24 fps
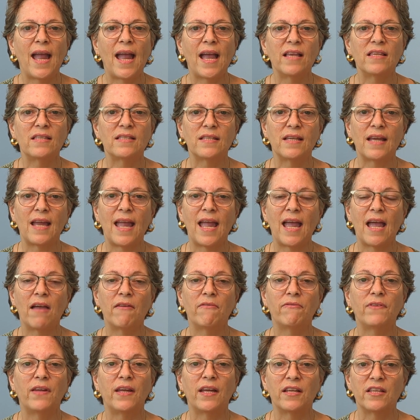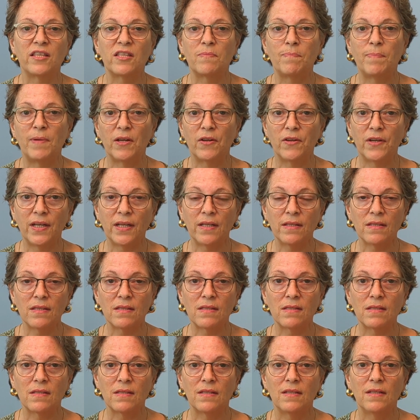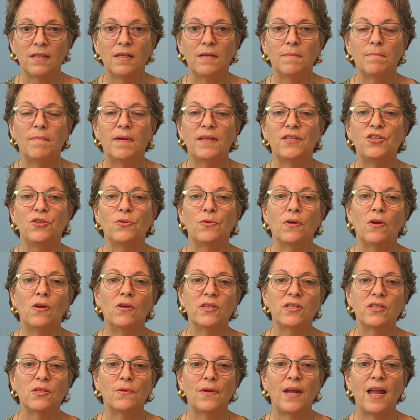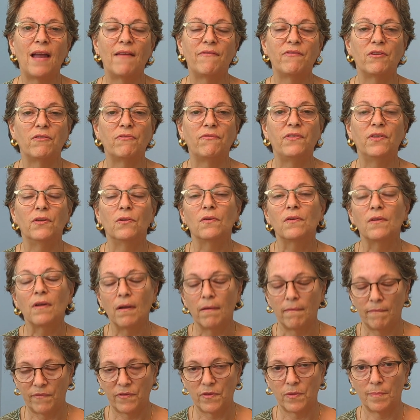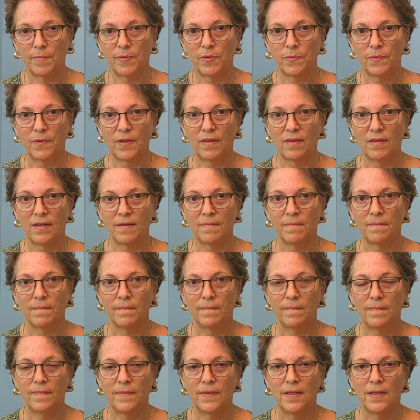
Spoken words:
has to have experience, but you also have to feel comfortable with them.